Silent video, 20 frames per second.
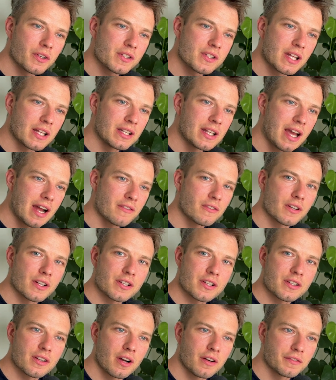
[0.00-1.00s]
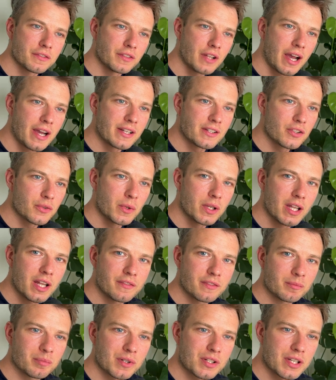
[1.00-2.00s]
than the average of 9 to
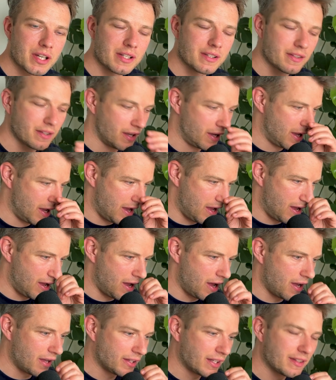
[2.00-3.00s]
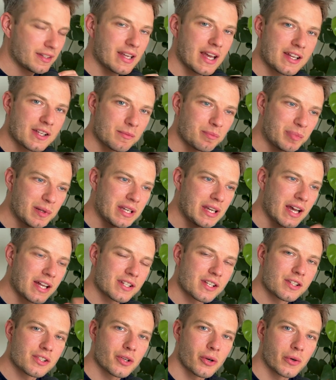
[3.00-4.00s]
11% that the S&P has
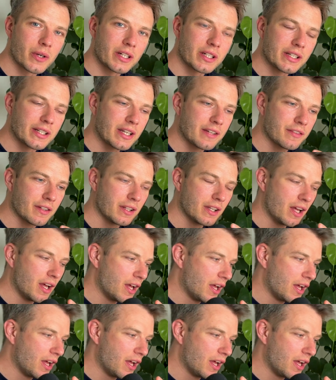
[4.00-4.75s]
historically given.